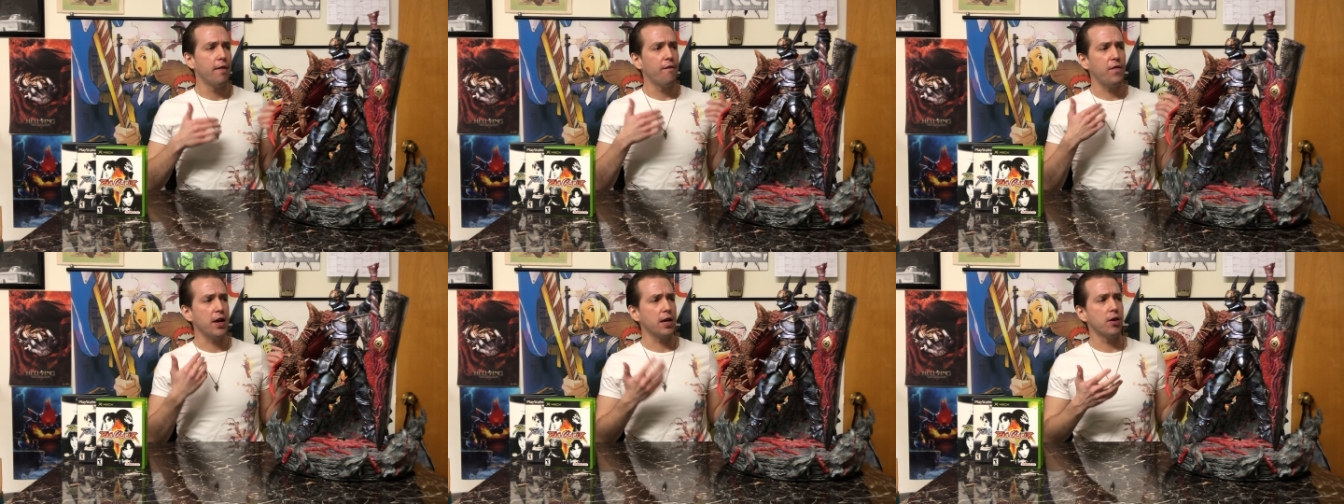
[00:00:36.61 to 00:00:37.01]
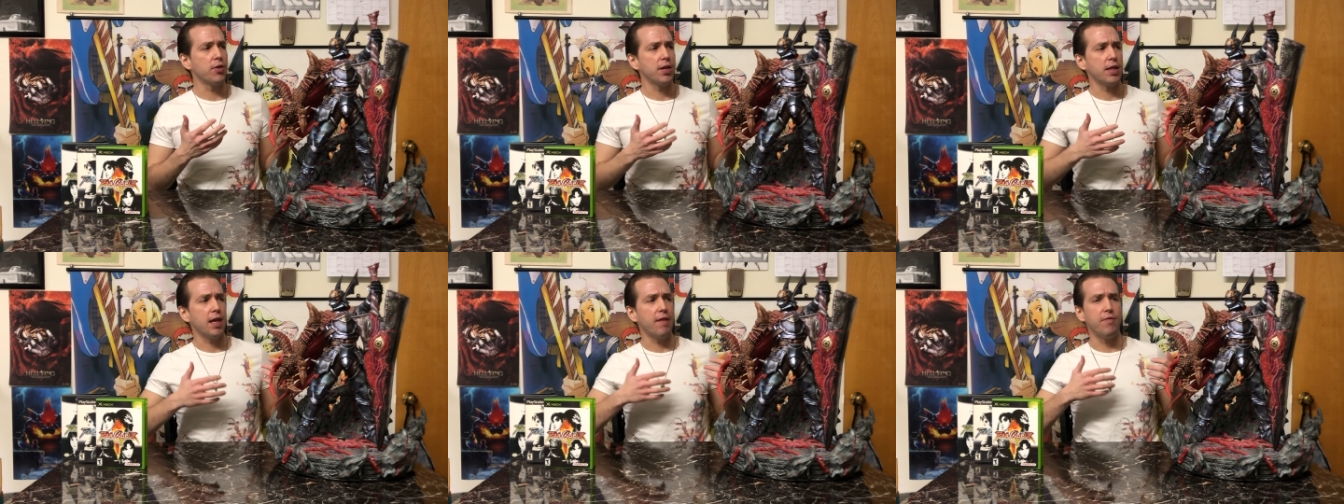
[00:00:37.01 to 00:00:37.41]

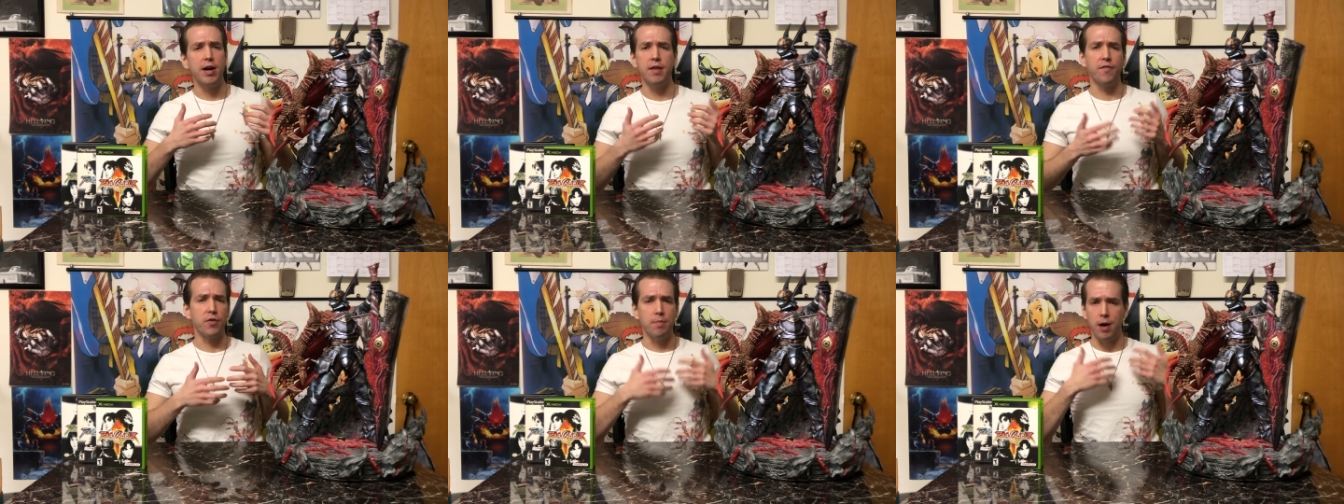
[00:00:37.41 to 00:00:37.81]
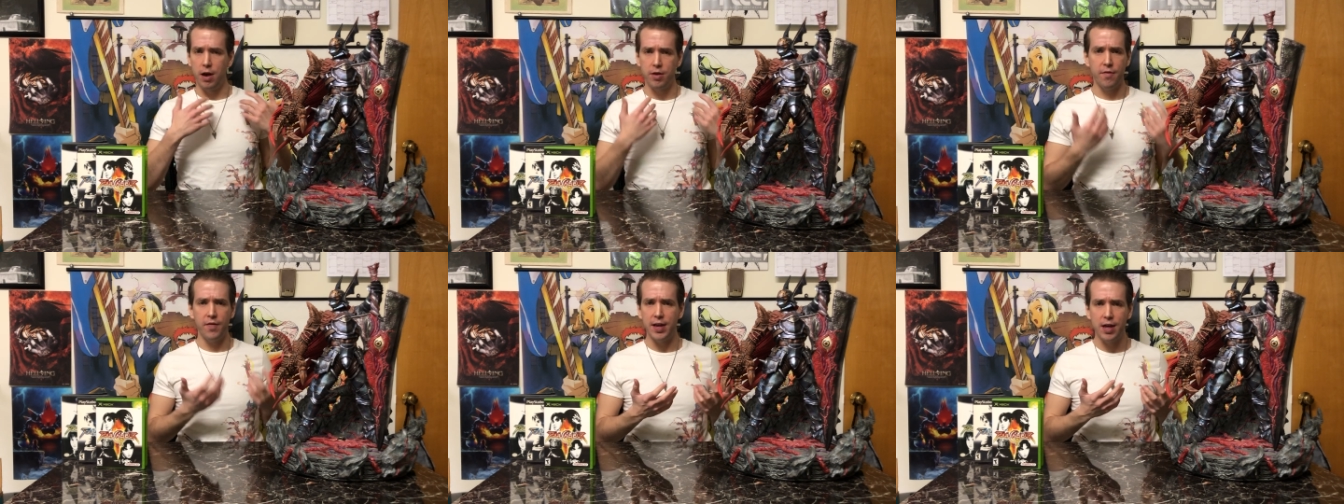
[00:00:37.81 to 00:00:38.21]
figures that they've done from
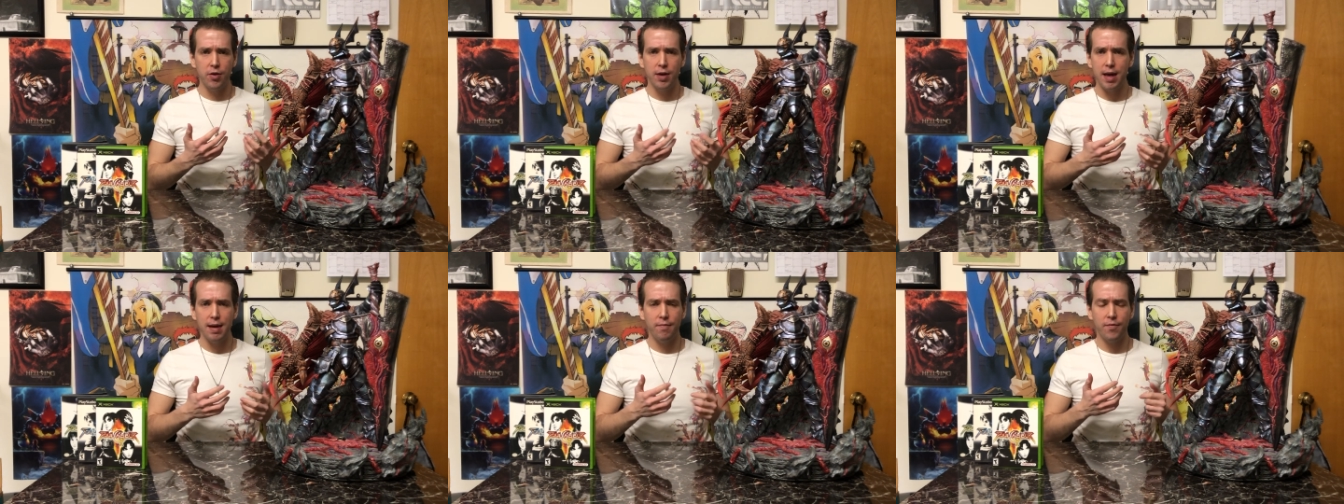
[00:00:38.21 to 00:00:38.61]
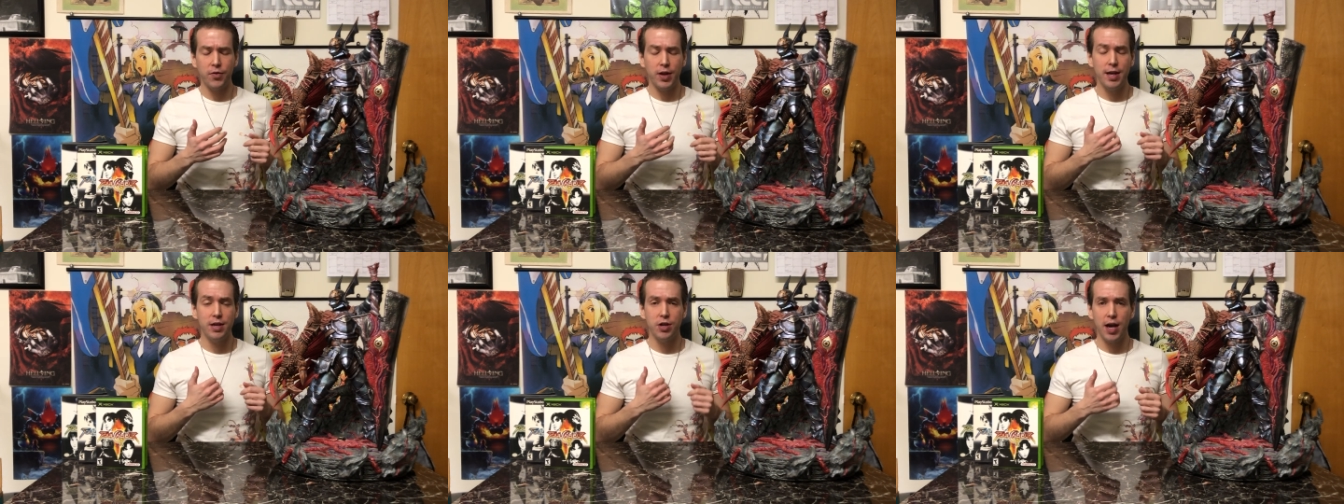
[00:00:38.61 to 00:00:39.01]
other video game
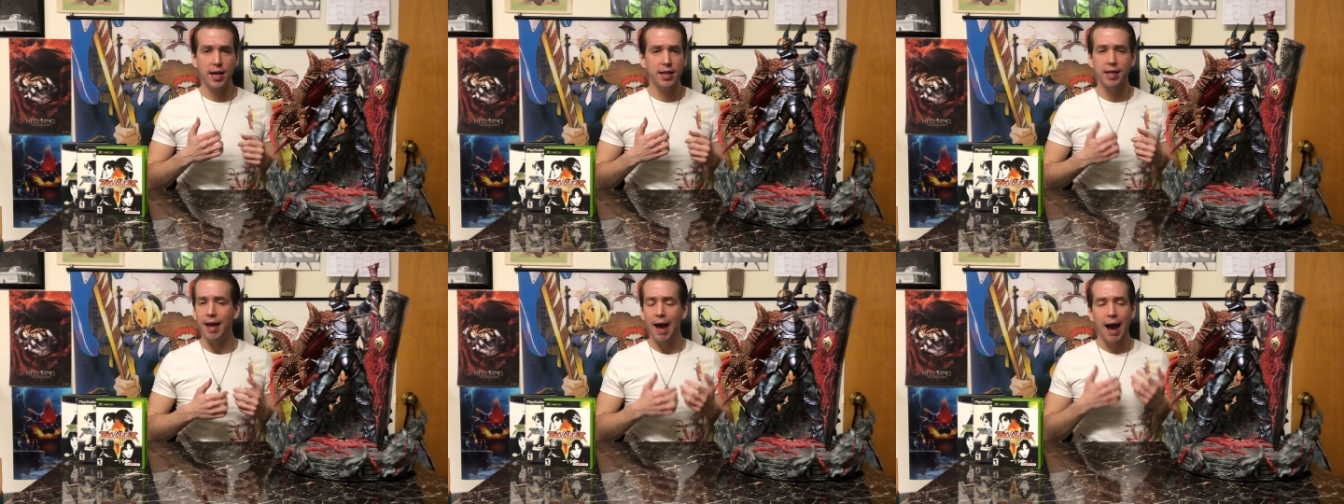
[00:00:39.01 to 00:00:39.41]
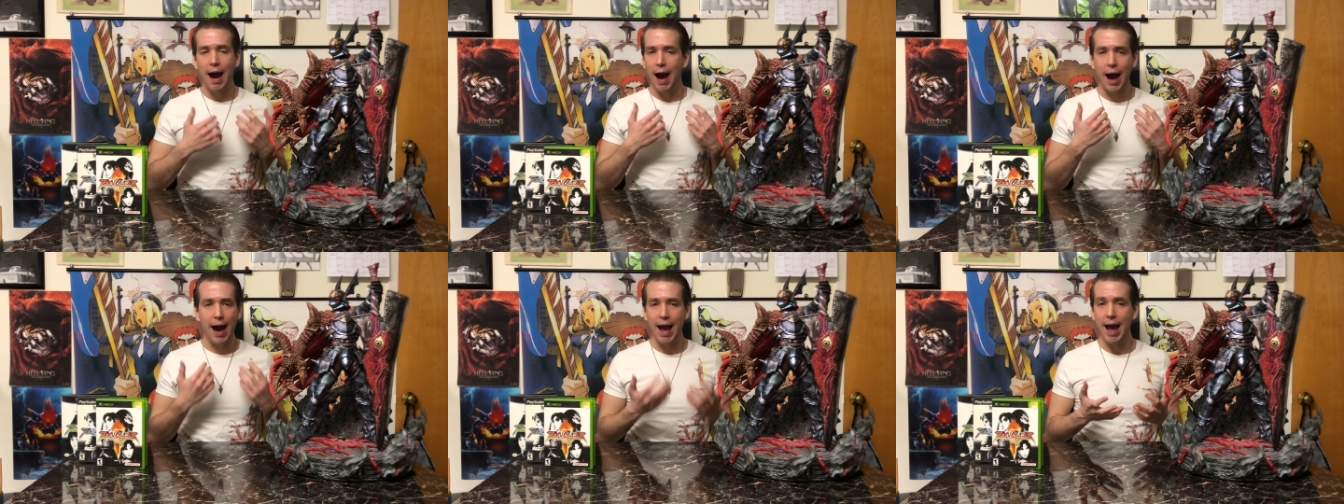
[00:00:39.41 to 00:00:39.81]
franchises,
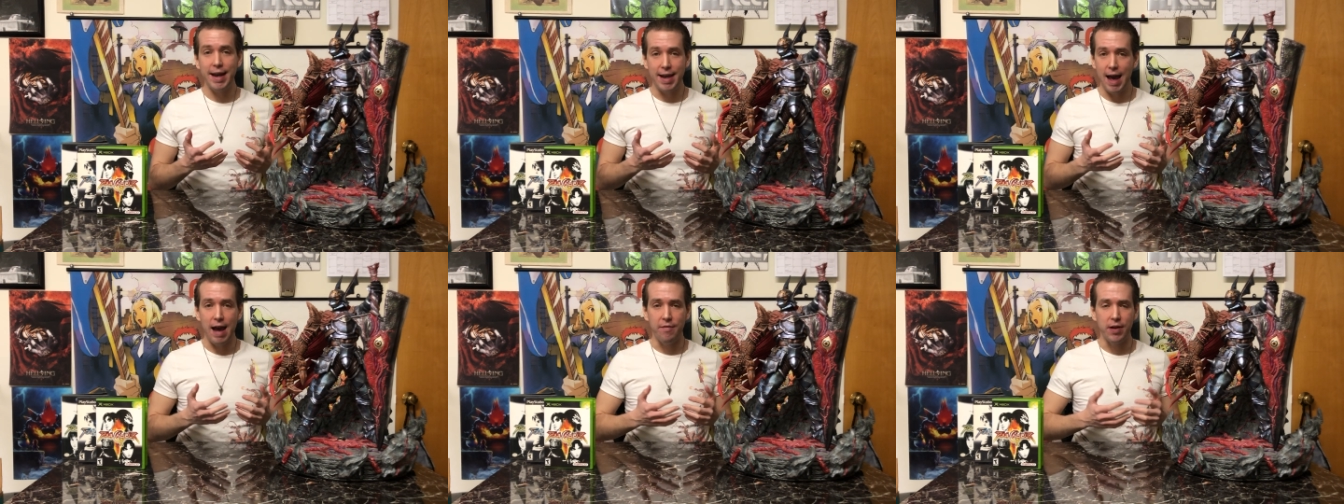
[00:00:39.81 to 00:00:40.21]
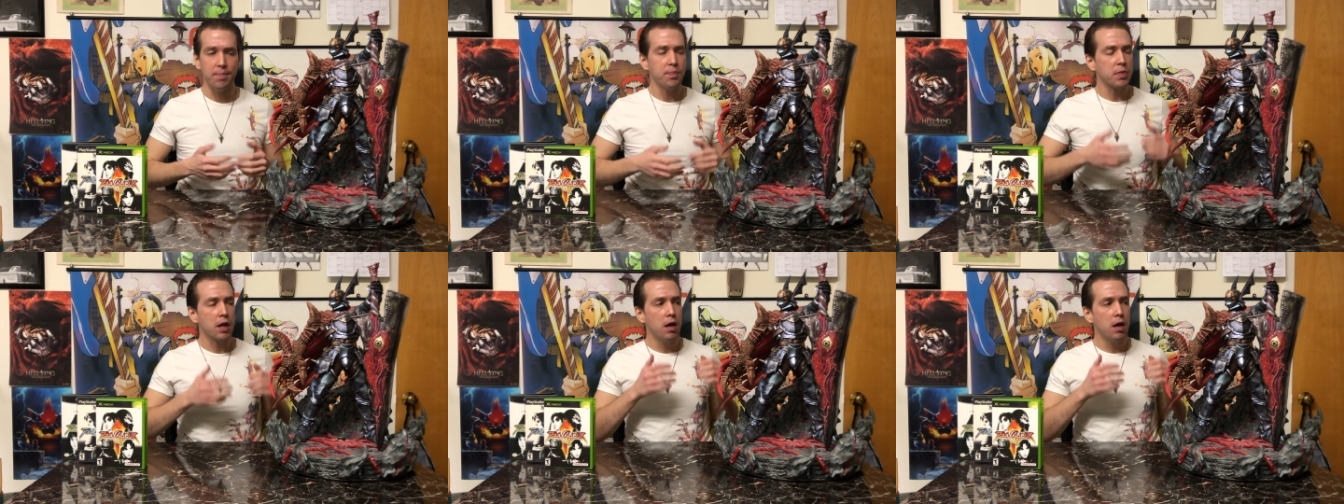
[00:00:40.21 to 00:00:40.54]
I had to have it.